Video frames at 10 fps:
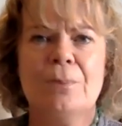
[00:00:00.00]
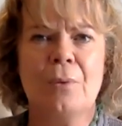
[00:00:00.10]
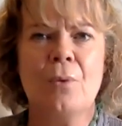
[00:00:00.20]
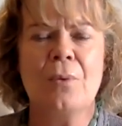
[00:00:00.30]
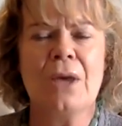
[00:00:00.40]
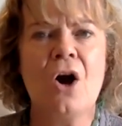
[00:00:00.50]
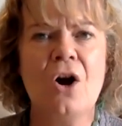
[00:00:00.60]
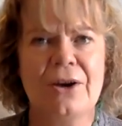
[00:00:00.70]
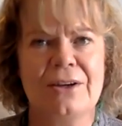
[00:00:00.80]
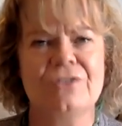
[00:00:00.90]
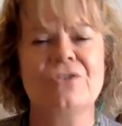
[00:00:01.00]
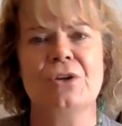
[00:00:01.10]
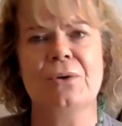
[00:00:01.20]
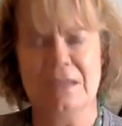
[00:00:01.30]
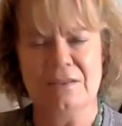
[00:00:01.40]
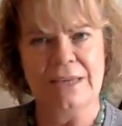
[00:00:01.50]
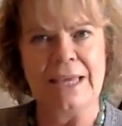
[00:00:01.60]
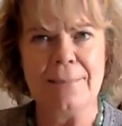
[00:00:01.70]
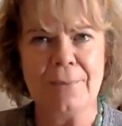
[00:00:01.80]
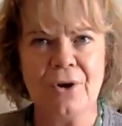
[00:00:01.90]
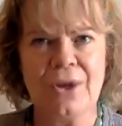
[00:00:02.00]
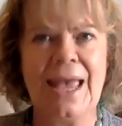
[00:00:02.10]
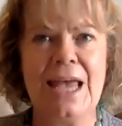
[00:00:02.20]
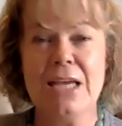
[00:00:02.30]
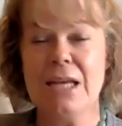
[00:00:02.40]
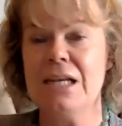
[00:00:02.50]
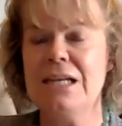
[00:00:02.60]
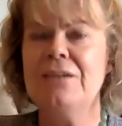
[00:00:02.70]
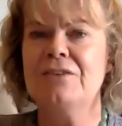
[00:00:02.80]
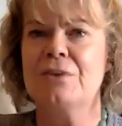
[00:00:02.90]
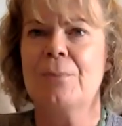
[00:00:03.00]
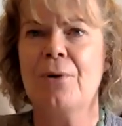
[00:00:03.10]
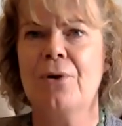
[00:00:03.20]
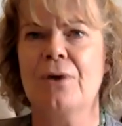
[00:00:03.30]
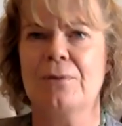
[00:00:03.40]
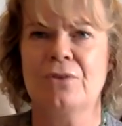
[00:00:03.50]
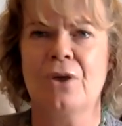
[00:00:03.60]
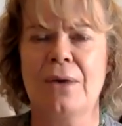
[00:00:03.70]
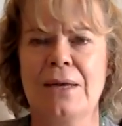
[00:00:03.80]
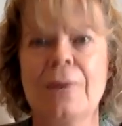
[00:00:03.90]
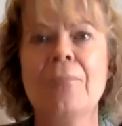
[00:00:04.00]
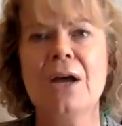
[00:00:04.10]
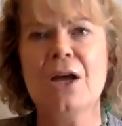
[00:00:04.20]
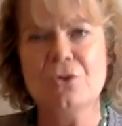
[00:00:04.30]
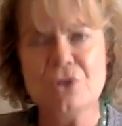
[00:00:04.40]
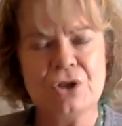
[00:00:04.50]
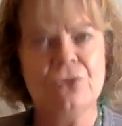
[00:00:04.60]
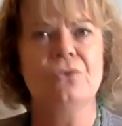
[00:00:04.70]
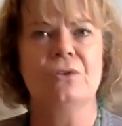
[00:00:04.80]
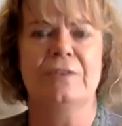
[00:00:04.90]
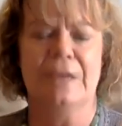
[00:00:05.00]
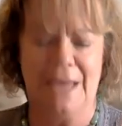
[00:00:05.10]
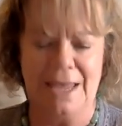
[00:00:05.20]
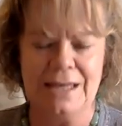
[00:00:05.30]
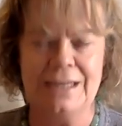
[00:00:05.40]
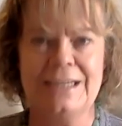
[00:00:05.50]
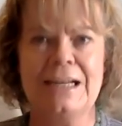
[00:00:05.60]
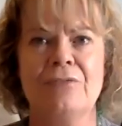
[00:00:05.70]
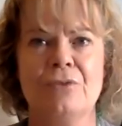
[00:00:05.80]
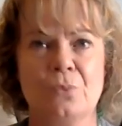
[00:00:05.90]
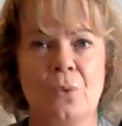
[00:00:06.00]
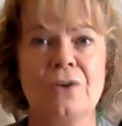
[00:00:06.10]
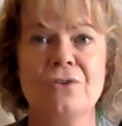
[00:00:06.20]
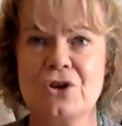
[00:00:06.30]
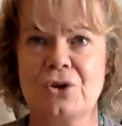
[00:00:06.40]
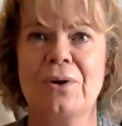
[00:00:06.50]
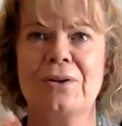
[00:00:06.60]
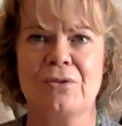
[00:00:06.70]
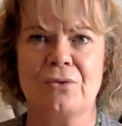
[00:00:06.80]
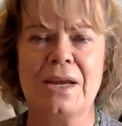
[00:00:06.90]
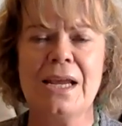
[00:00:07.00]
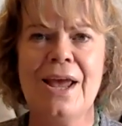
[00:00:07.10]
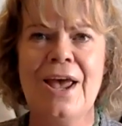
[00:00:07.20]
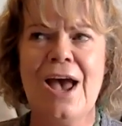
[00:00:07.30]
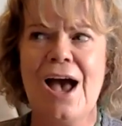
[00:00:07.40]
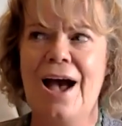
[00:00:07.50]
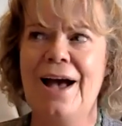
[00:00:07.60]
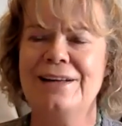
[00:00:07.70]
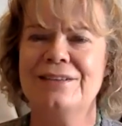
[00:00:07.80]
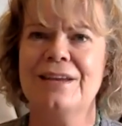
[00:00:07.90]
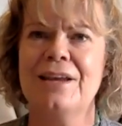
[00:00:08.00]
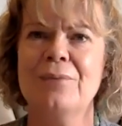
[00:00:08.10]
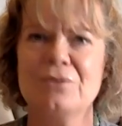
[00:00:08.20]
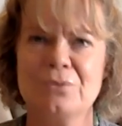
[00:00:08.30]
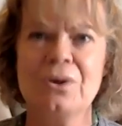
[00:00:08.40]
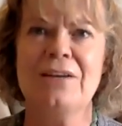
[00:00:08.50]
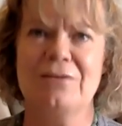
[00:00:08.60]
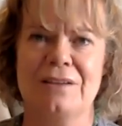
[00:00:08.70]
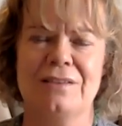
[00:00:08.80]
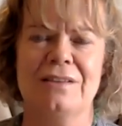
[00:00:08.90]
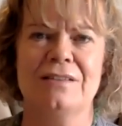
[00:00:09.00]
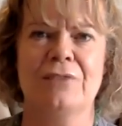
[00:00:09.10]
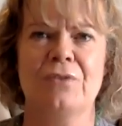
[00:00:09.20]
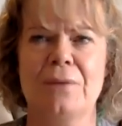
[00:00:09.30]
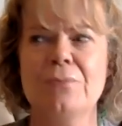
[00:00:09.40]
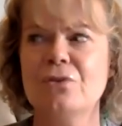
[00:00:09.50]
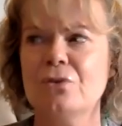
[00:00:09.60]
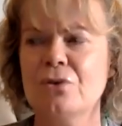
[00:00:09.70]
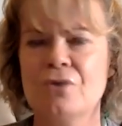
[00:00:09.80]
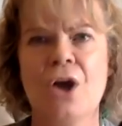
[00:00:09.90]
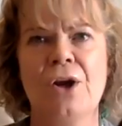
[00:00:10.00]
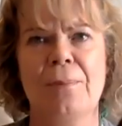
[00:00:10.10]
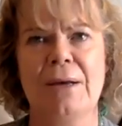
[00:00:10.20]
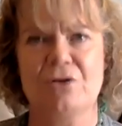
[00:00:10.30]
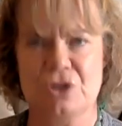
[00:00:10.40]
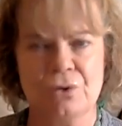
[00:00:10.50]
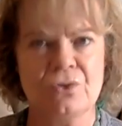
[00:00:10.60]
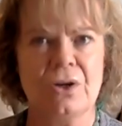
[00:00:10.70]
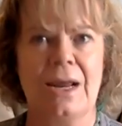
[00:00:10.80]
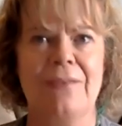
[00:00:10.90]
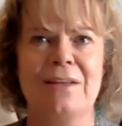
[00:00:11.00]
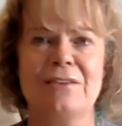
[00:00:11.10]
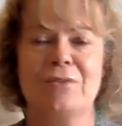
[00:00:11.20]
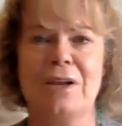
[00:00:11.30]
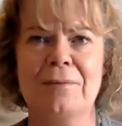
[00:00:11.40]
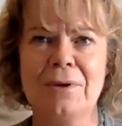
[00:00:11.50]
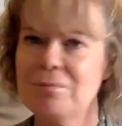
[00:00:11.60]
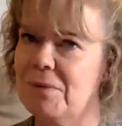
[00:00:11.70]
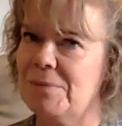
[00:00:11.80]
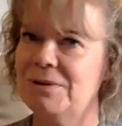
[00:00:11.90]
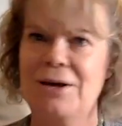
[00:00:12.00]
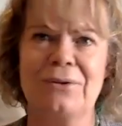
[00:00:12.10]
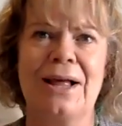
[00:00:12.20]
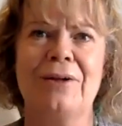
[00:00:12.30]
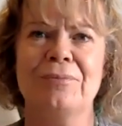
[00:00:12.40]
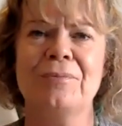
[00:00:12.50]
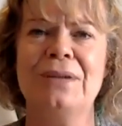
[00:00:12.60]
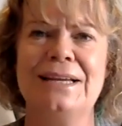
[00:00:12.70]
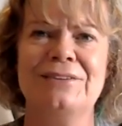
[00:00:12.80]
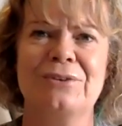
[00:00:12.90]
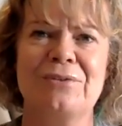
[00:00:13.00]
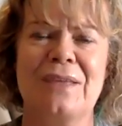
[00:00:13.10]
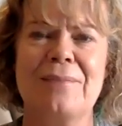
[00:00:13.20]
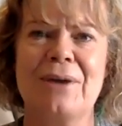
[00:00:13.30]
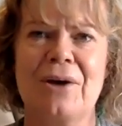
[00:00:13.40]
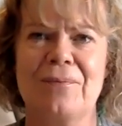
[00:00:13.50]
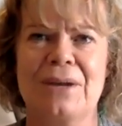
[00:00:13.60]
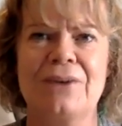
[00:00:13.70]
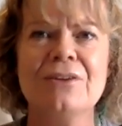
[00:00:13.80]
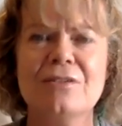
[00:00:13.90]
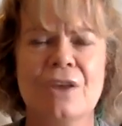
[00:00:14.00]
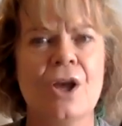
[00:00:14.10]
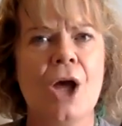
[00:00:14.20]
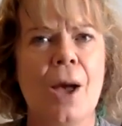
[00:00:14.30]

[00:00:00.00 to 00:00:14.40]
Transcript: But what we are going to do is keep our K Elite programs going. Now, my own children did K Elite levels 1, 2, and 3. And it was really fantastic for them to sort of learn about children and their development. Maybe that will help them later if they become parents.